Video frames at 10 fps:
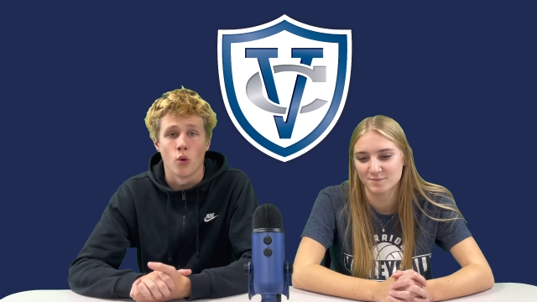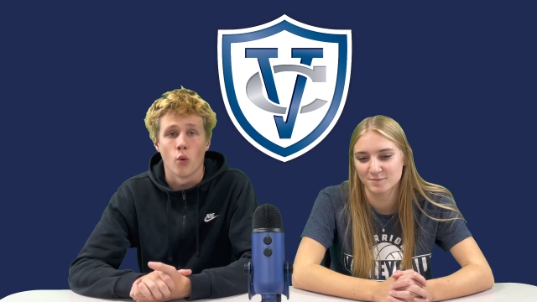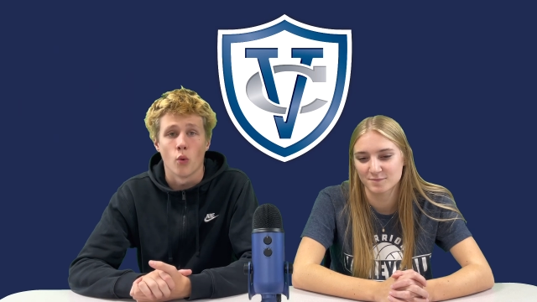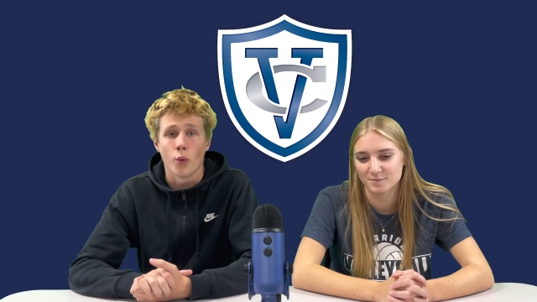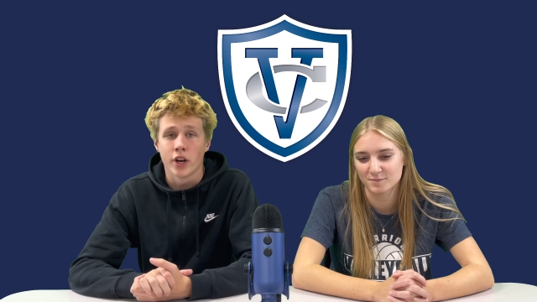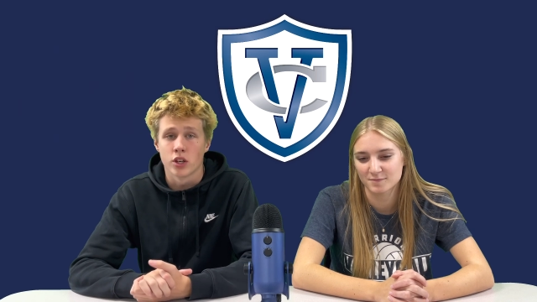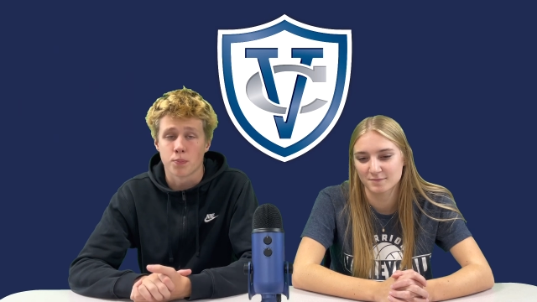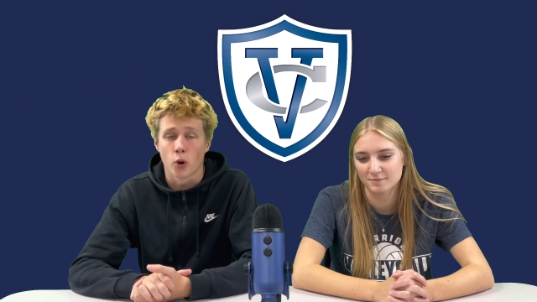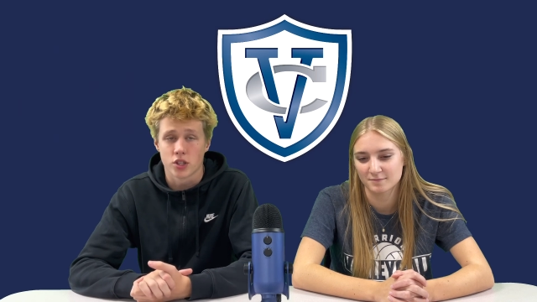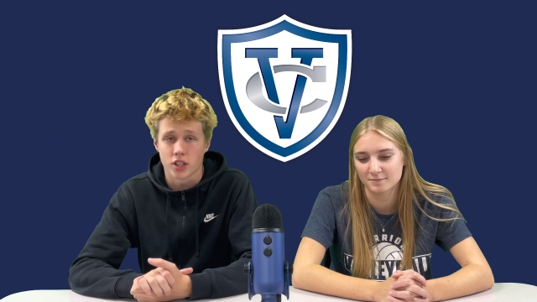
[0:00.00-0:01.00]
Speaker 1: Winter
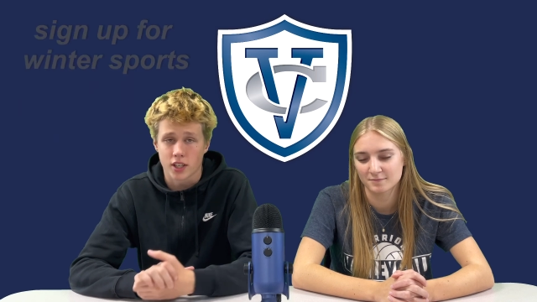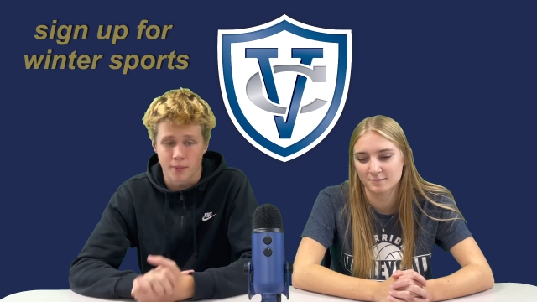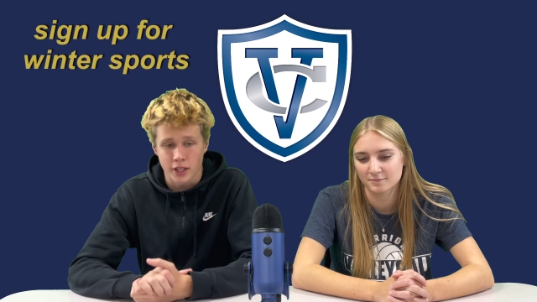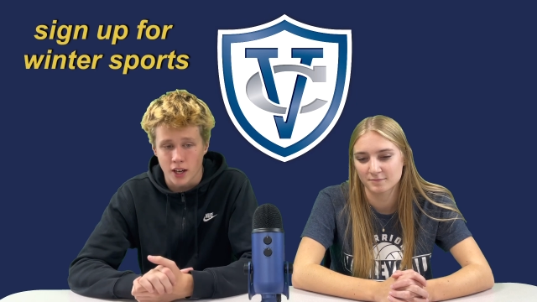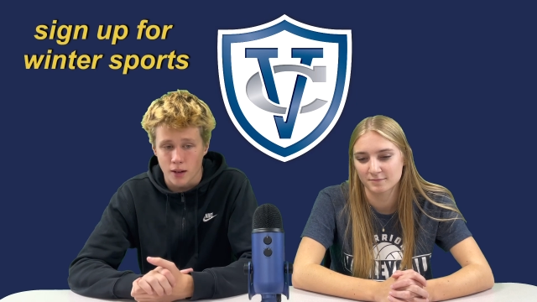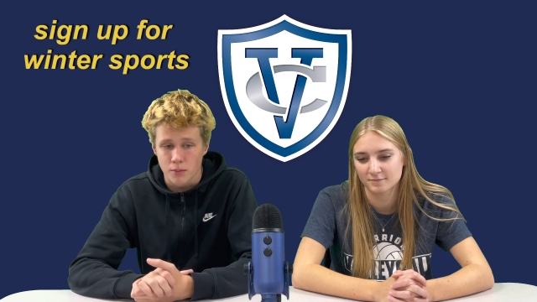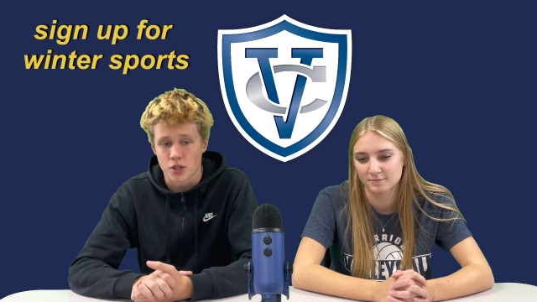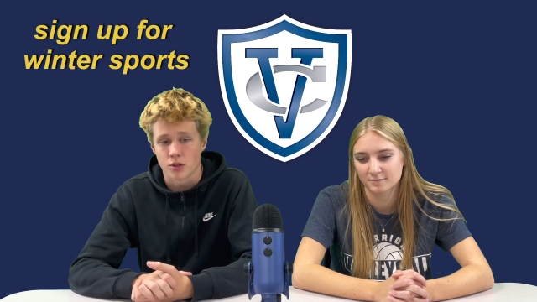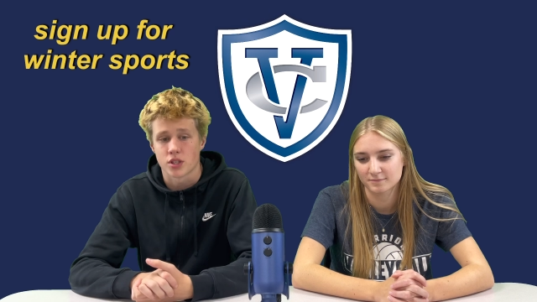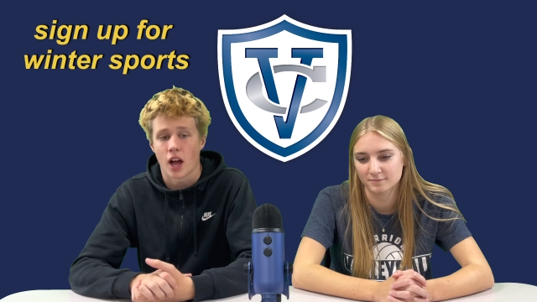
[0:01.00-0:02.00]
sports are coming up,
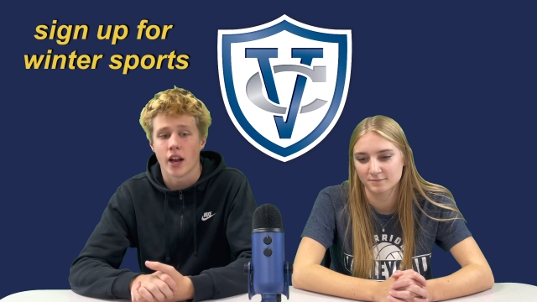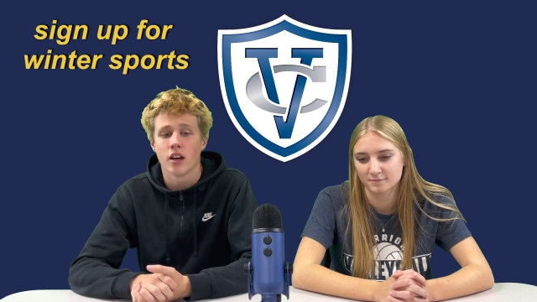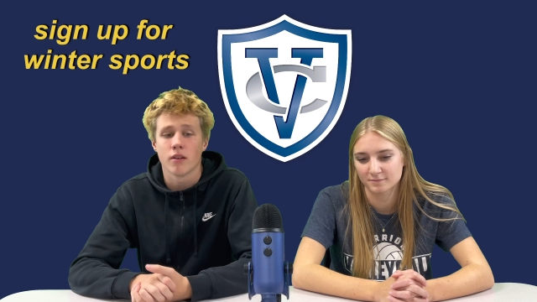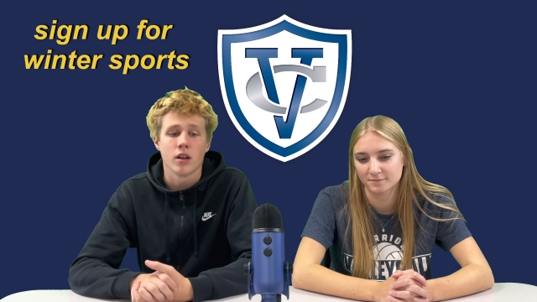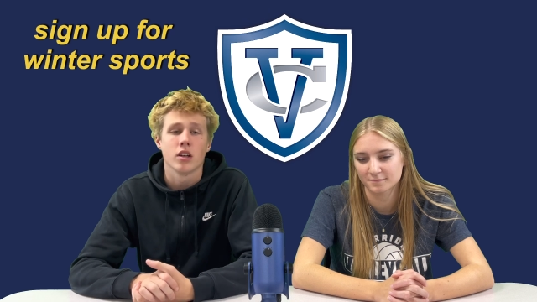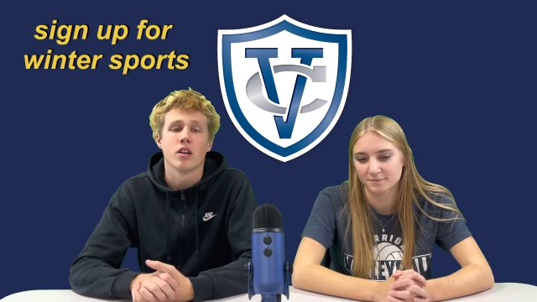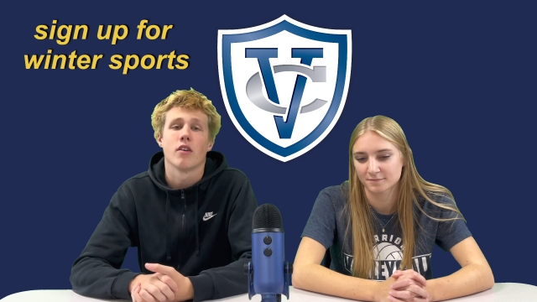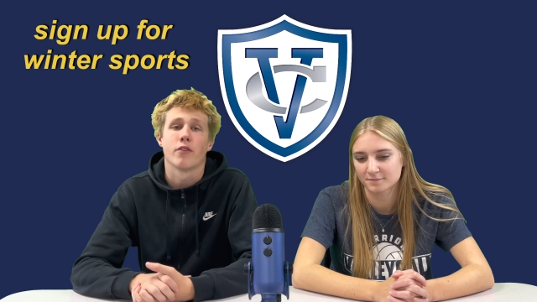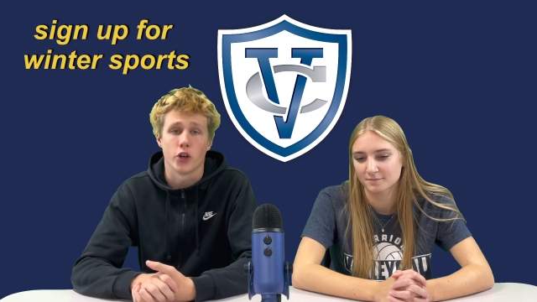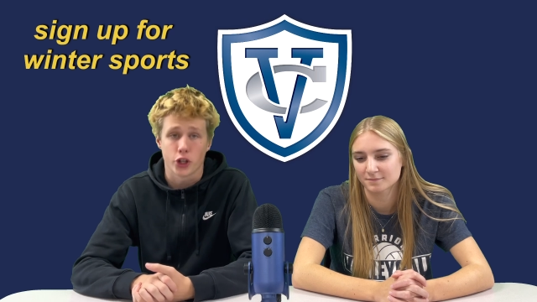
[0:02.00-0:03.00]
so sign up
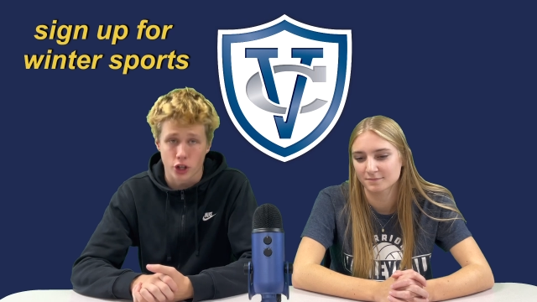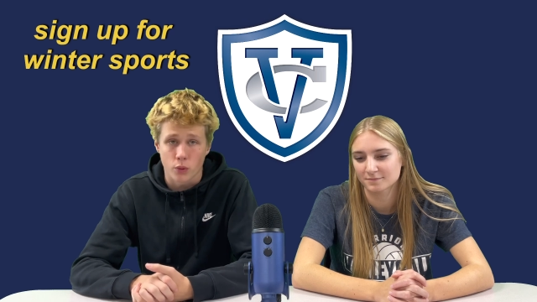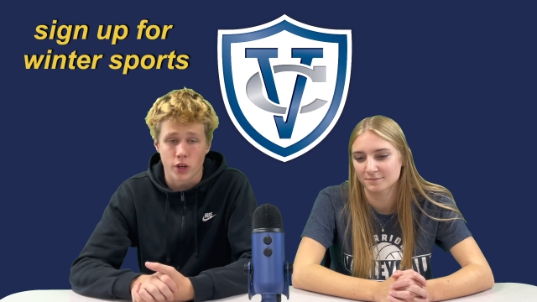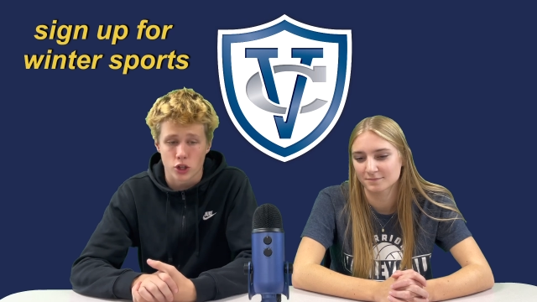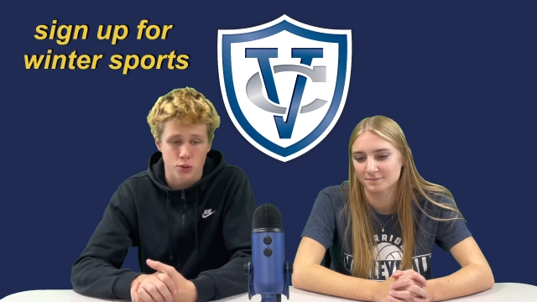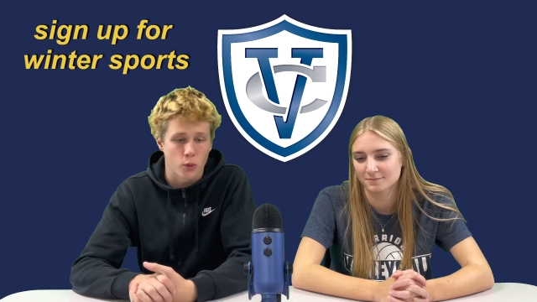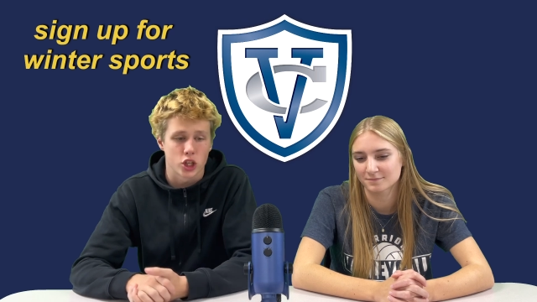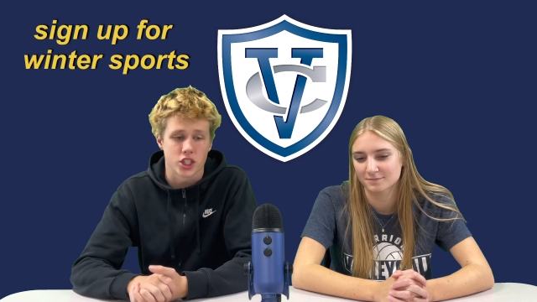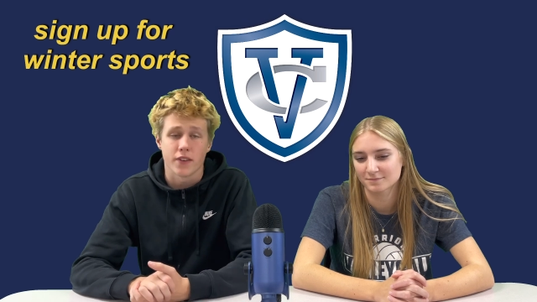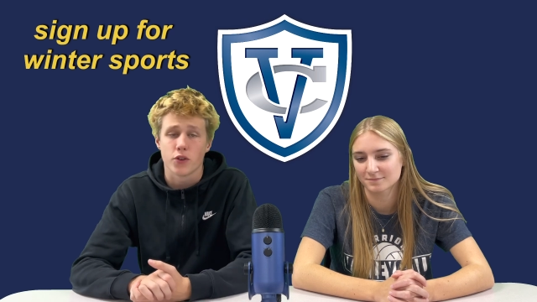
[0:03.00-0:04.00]
for your winter
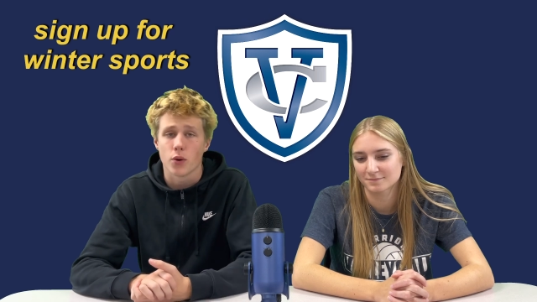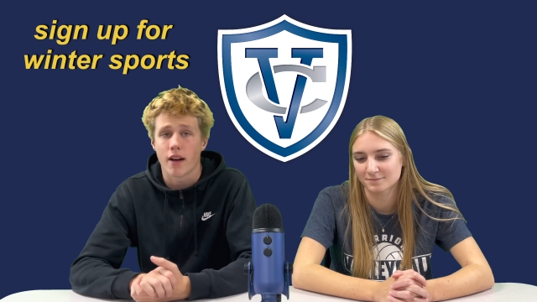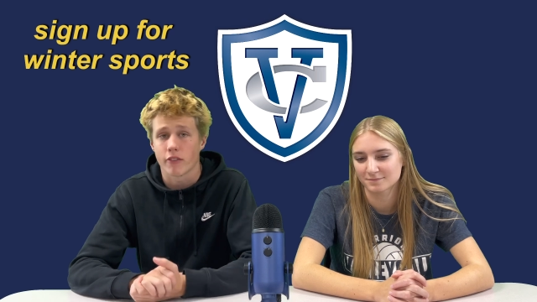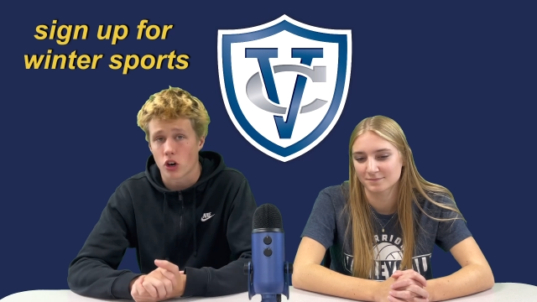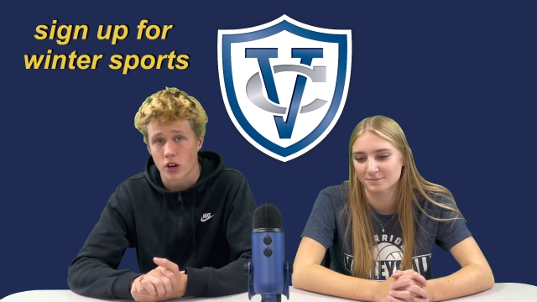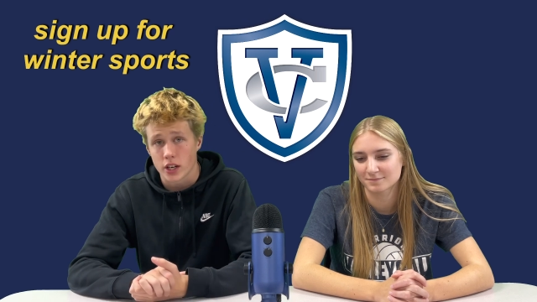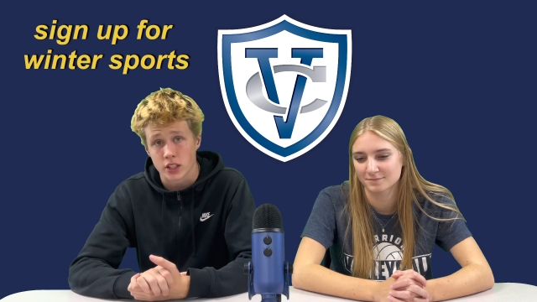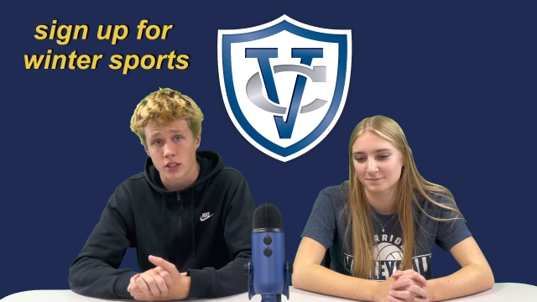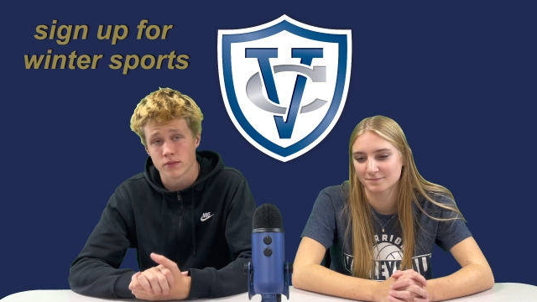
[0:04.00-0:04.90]
sports if you haven't already.